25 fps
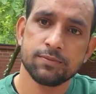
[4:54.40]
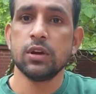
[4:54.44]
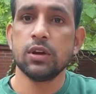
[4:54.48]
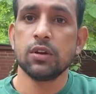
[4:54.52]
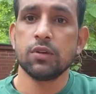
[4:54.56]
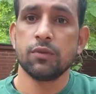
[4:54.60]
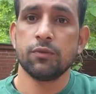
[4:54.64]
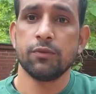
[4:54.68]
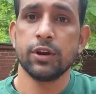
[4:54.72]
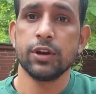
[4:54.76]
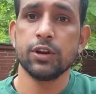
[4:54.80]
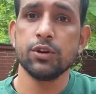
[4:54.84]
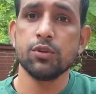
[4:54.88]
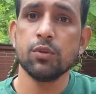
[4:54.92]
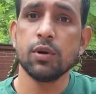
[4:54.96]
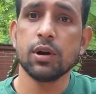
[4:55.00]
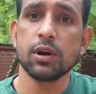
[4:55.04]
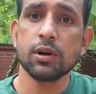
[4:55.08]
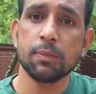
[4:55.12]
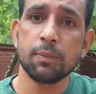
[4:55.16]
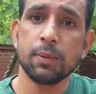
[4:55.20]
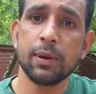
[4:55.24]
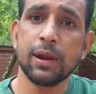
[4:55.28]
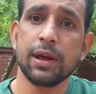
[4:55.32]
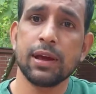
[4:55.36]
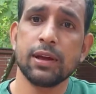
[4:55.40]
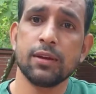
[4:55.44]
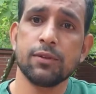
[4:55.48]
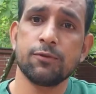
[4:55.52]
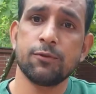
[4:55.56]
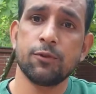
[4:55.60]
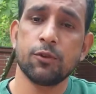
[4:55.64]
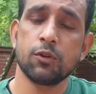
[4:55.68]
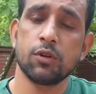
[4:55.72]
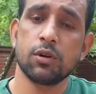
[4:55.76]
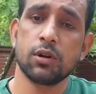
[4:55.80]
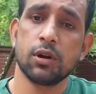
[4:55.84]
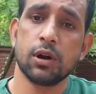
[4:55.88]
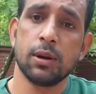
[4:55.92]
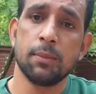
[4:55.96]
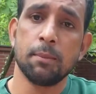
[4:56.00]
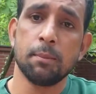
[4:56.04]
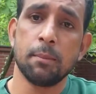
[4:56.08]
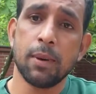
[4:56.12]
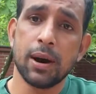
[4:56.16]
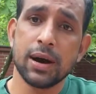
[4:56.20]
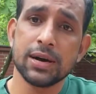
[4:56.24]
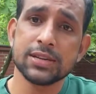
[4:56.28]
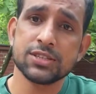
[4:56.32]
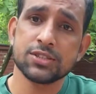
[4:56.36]
When you are applying for a
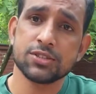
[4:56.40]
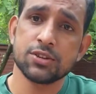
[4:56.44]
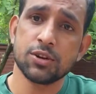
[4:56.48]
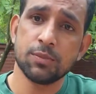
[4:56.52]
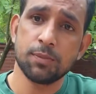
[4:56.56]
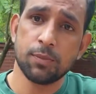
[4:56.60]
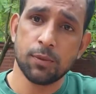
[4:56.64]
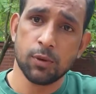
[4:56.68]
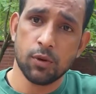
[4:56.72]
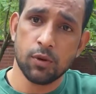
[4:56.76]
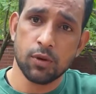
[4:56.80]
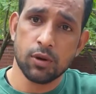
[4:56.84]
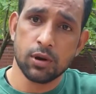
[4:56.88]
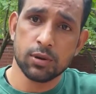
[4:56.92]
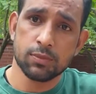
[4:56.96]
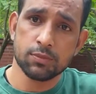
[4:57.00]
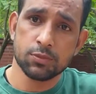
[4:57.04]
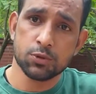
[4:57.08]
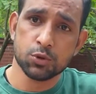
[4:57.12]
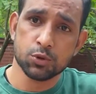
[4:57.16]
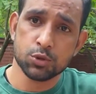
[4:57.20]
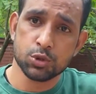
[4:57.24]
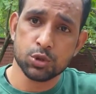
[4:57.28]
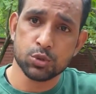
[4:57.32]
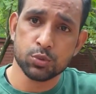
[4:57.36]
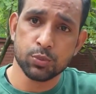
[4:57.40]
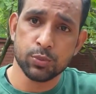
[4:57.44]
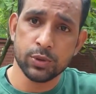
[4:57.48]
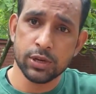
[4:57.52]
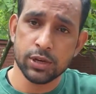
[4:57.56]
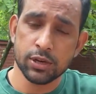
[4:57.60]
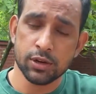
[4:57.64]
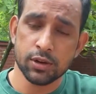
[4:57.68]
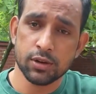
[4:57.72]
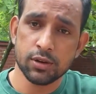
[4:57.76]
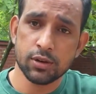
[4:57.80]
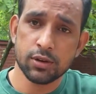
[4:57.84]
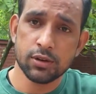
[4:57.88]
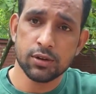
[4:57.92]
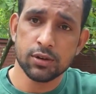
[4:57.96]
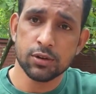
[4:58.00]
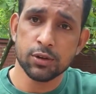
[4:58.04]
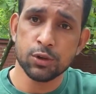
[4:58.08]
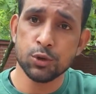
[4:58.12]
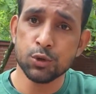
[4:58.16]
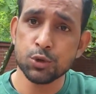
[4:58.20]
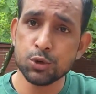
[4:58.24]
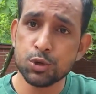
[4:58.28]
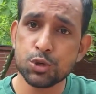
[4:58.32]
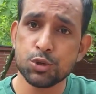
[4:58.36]
master program to Sweden,
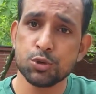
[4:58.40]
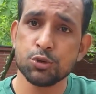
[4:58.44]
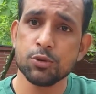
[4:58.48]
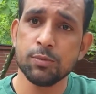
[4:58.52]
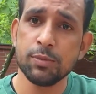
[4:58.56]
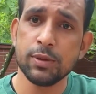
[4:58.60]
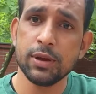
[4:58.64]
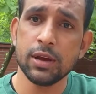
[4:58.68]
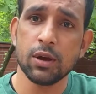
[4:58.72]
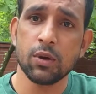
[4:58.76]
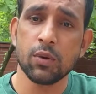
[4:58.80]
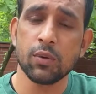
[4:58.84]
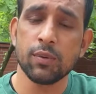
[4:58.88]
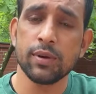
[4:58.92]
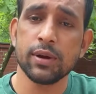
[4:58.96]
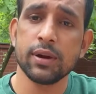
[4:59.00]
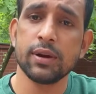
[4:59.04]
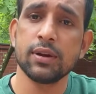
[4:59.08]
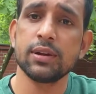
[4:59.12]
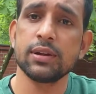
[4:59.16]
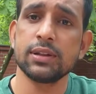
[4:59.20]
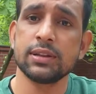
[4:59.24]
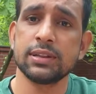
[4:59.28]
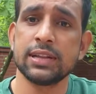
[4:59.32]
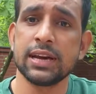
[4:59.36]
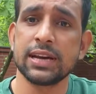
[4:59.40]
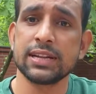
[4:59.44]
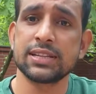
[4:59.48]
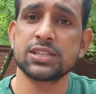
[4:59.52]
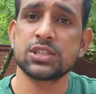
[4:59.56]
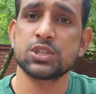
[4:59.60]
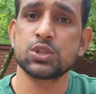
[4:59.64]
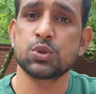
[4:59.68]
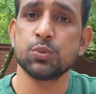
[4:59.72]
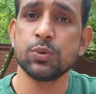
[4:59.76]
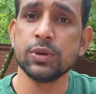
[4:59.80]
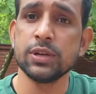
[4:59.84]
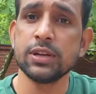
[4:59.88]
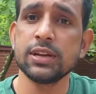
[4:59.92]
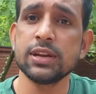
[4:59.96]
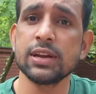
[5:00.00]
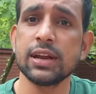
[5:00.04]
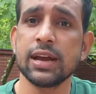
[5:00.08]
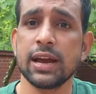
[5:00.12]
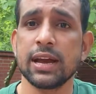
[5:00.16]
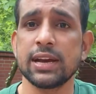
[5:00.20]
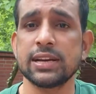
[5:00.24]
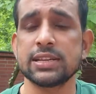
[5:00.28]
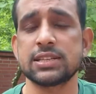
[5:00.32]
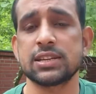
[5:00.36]
you should be aware that Sweden
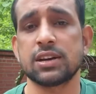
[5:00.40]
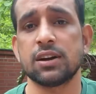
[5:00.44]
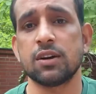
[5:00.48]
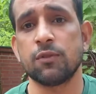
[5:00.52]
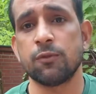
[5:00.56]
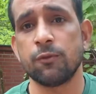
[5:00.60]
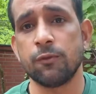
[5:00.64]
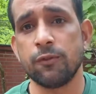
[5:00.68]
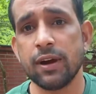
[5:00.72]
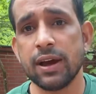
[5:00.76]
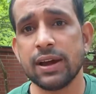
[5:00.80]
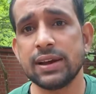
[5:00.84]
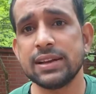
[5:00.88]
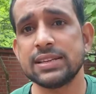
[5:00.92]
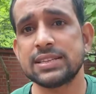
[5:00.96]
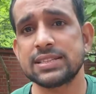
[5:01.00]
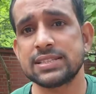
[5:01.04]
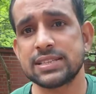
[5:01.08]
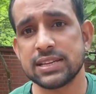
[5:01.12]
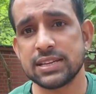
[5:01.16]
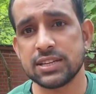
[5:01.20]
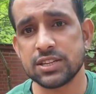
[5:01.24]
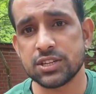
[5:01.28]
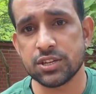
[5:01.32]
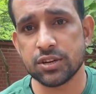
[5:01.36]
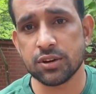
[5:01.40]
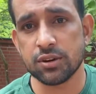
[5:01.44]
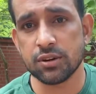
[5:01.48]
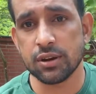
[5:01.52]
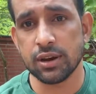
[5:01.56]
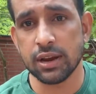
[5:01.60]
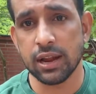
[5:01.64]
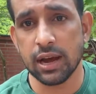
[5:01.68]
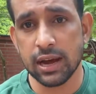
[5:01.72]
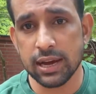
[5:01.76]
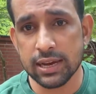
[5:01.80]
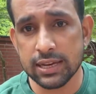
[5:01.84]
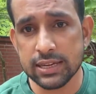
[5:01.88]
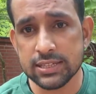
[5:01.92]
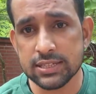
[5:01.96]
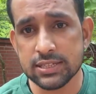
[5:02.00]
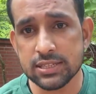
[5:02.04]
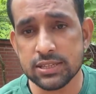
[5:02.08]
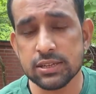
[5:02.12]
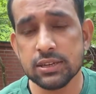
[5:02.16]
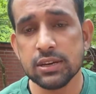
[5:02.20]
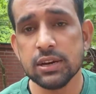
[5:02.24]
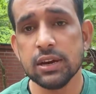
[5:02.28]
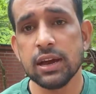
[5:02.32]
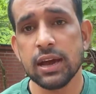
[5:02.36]
has a very centralized
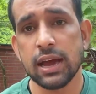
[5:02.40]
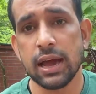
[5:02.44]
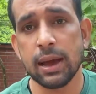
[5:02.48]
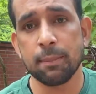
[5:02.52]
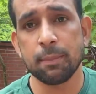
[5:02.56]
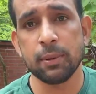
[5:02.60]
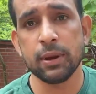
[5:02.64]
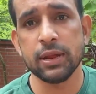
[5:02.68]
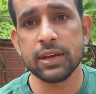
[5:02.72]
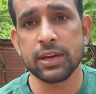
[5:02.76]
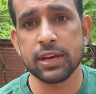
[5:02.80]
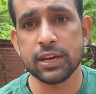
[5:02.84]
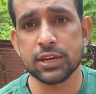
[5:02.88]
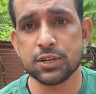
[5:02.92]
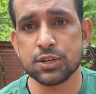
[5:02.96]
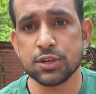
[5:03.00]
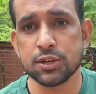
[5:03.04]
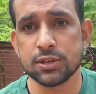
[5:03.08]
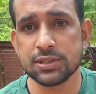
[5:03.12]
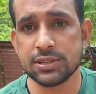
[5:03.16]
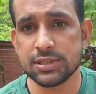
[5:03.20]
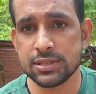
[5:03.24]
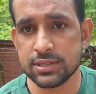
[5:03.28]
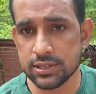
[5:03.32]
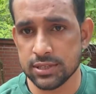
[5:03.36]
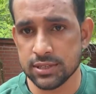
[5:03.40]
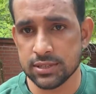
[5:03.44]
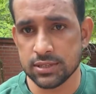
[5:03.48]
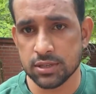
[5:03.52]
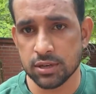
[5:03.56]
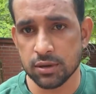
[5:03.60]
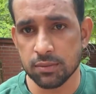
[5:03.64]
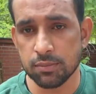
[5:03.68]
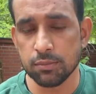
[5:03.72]
application system.